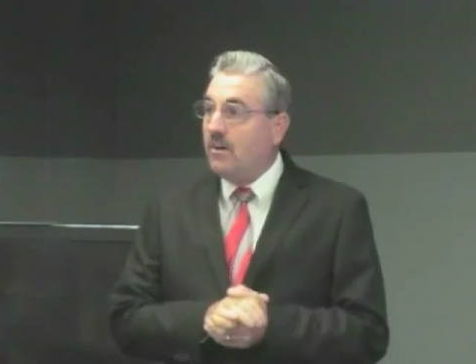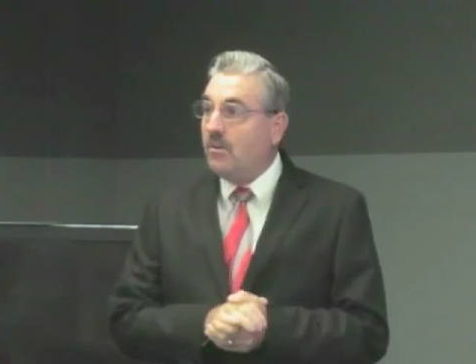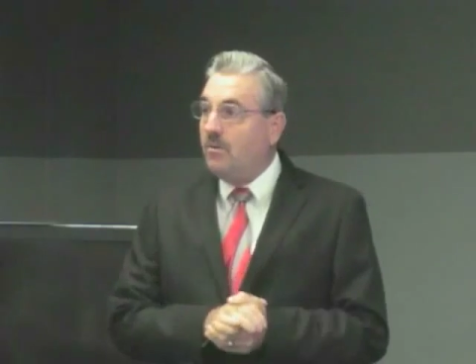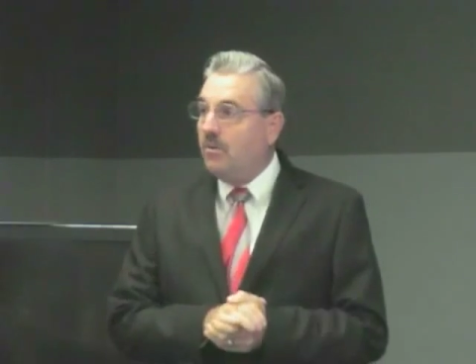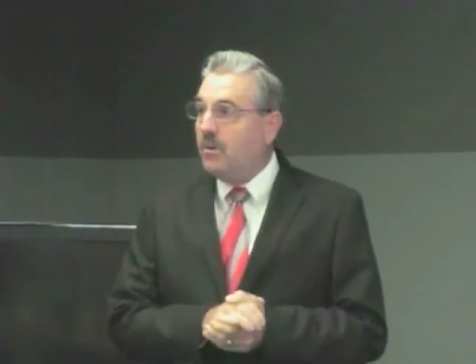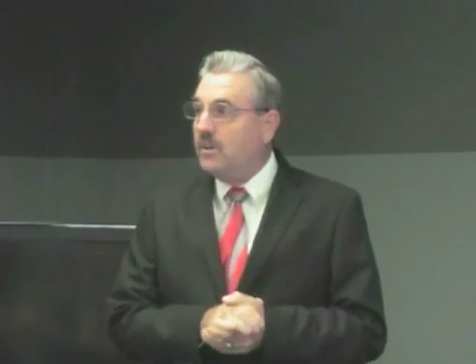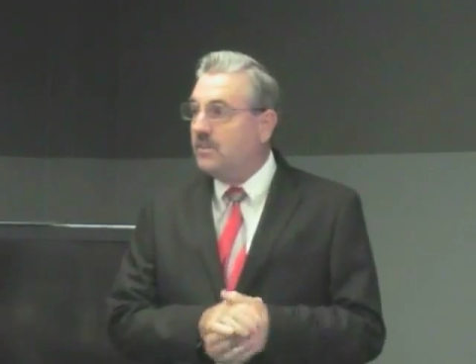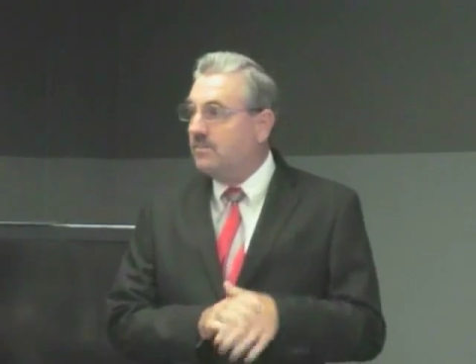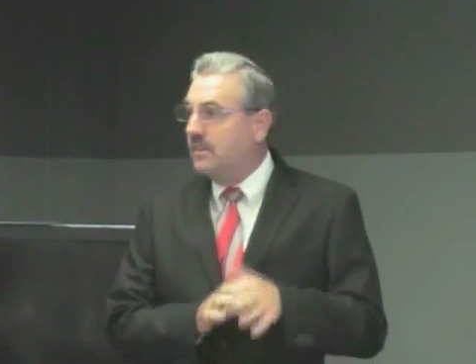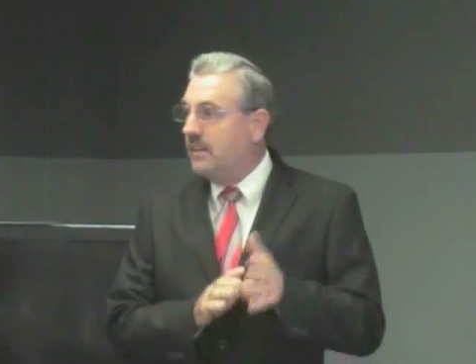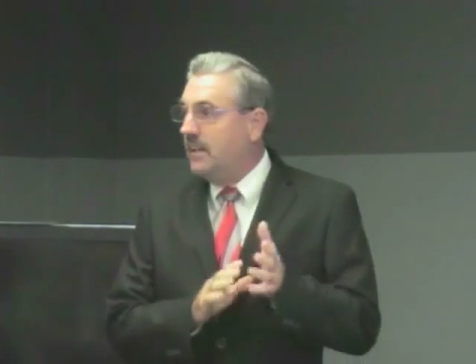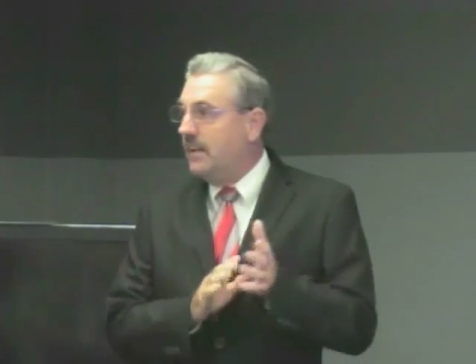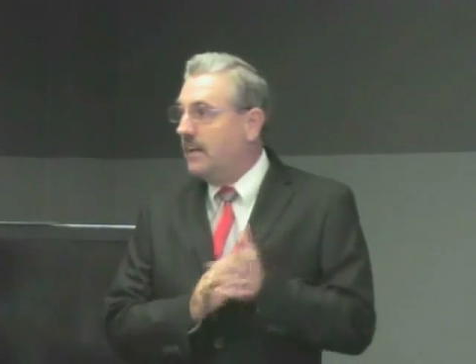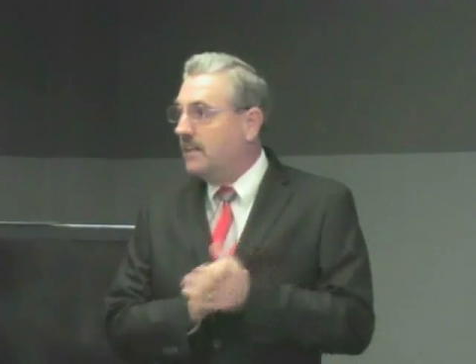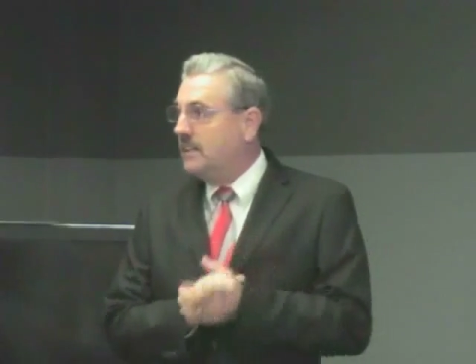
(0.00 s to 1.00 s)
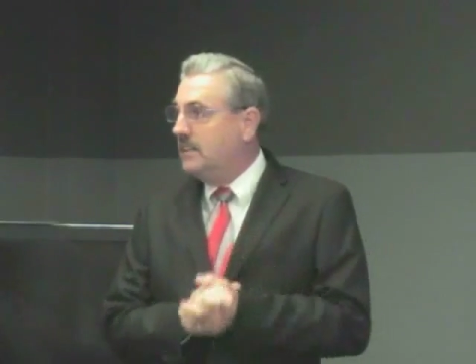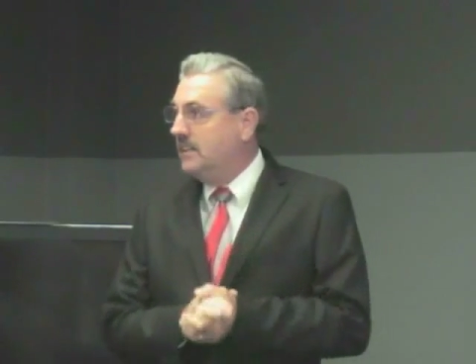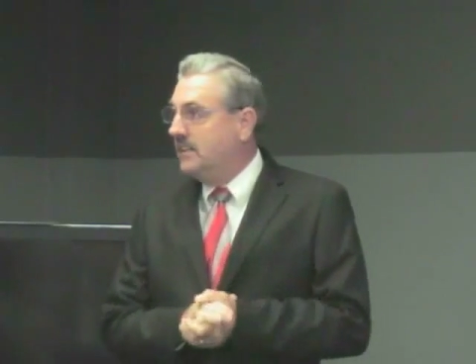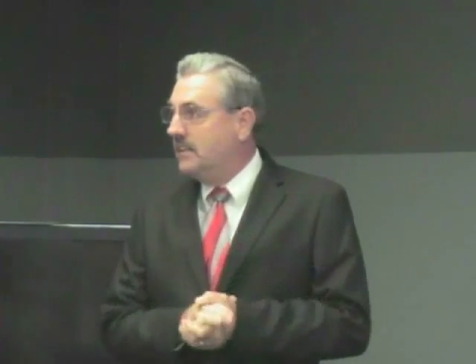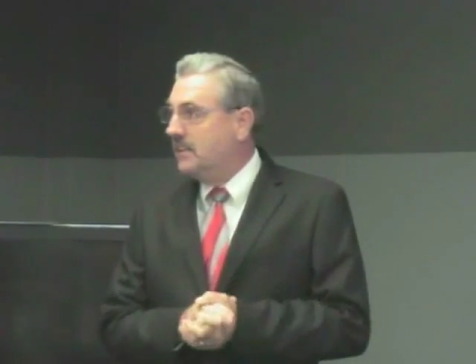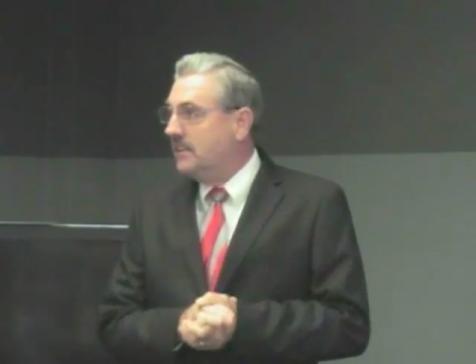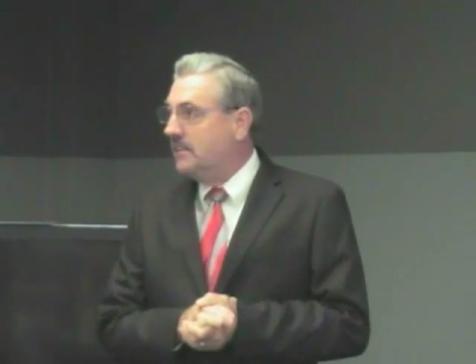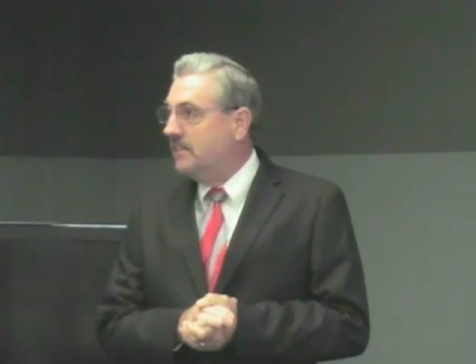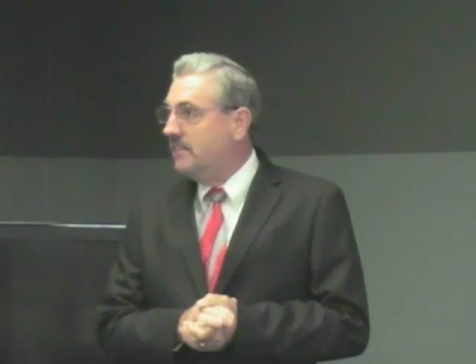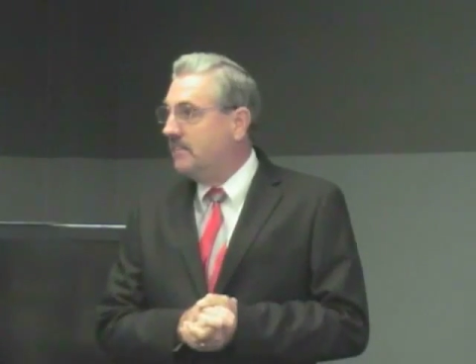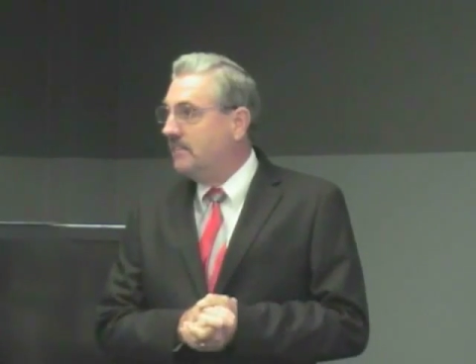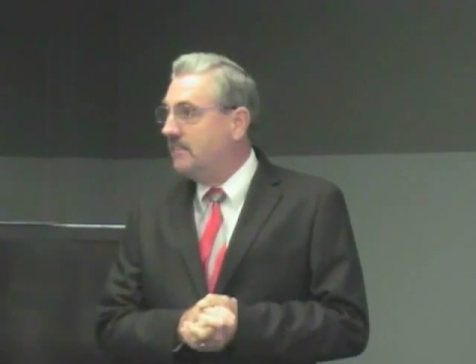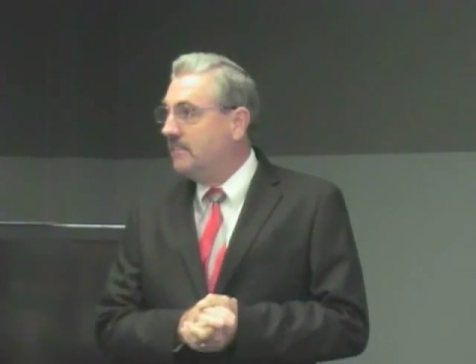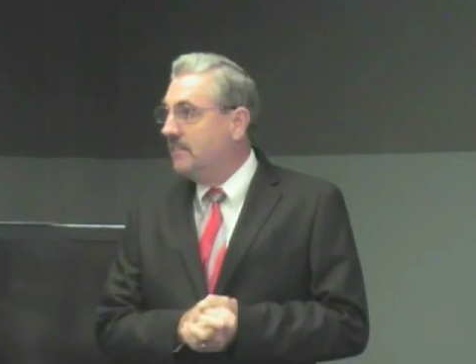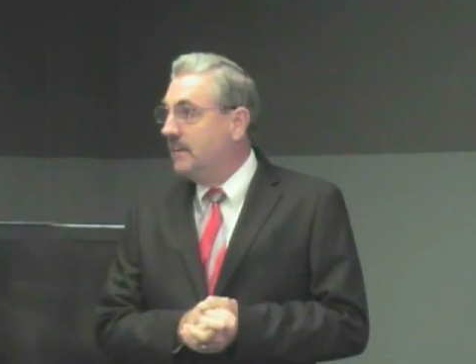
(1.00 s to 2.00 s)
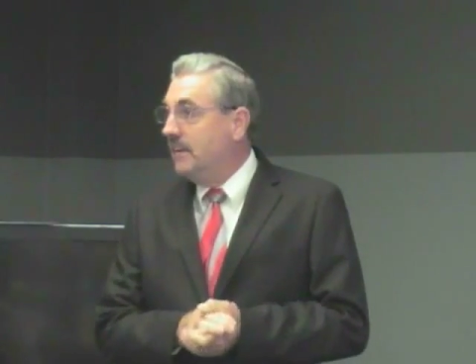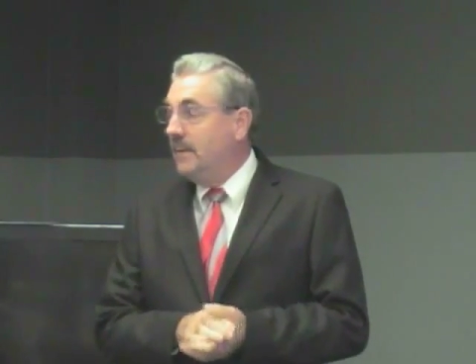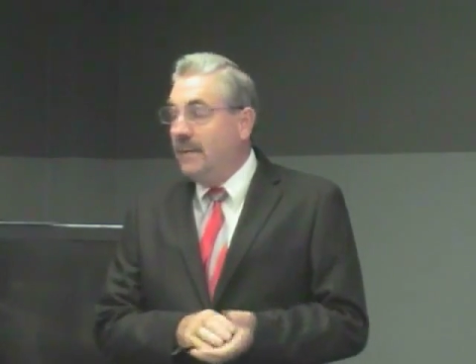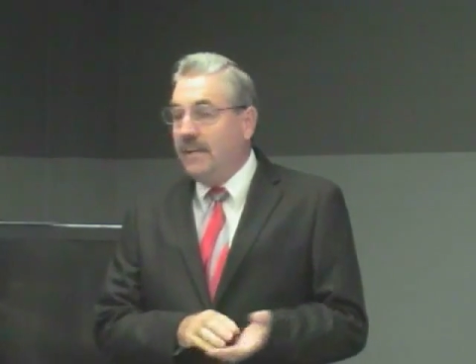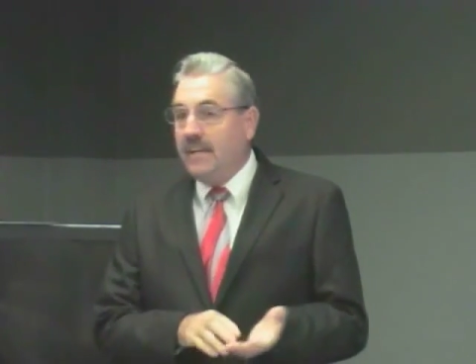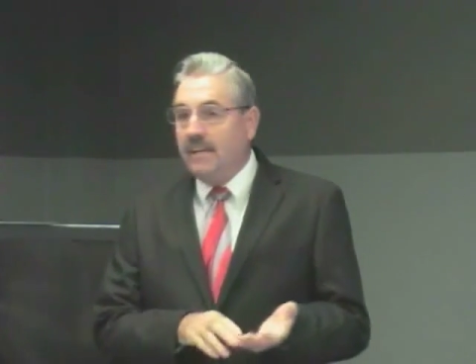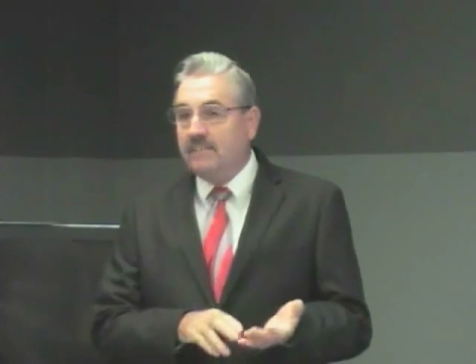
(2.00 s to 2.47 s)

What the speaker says: our course for the next year. It